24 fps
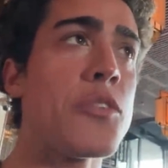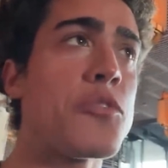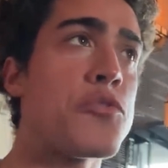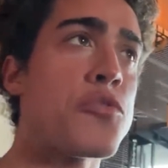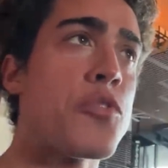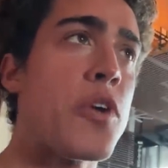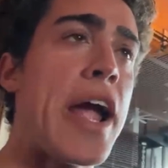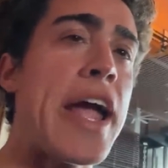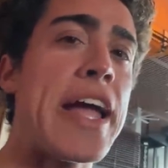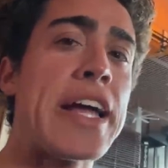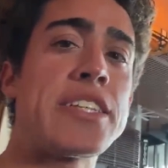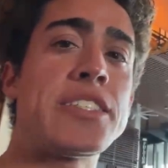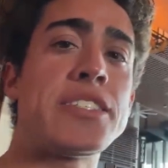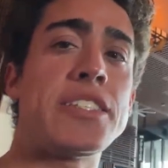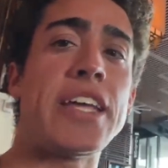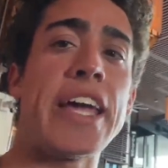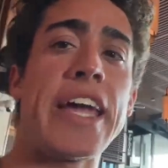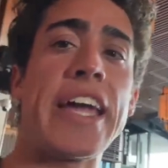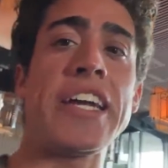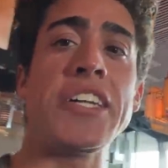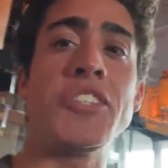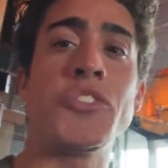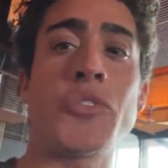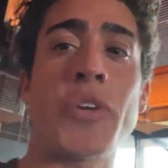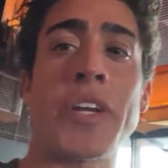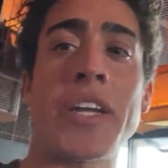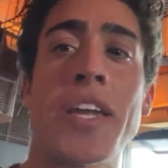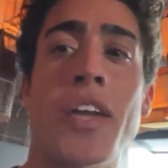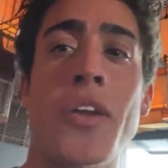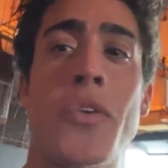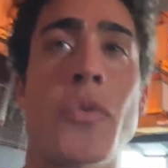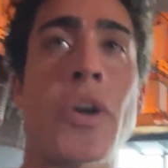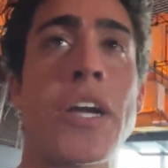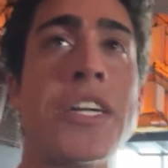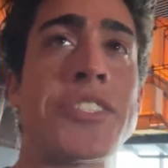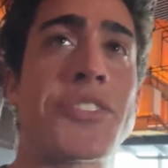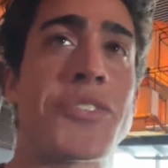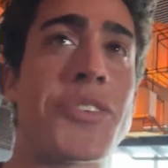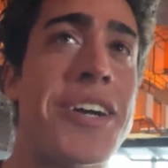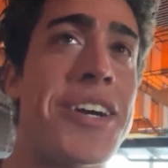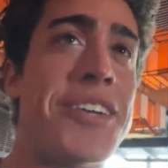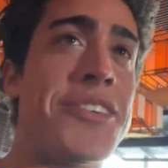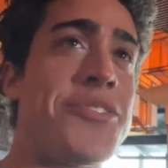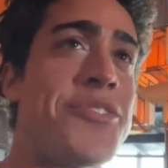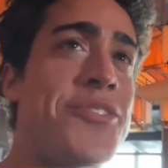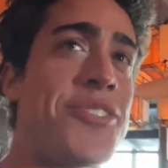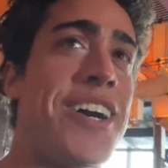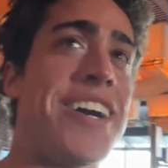Frank's Day Drinking
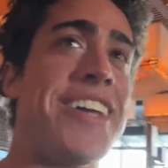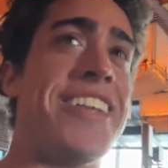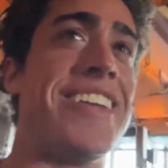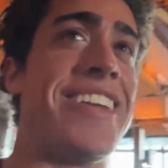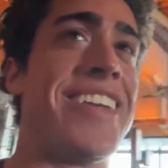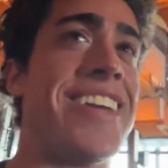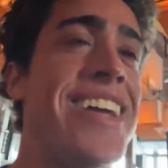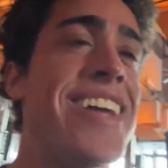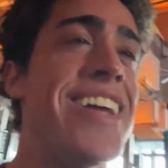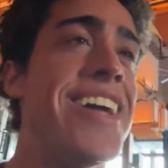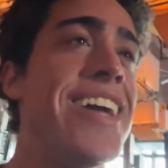Restaurant Fund,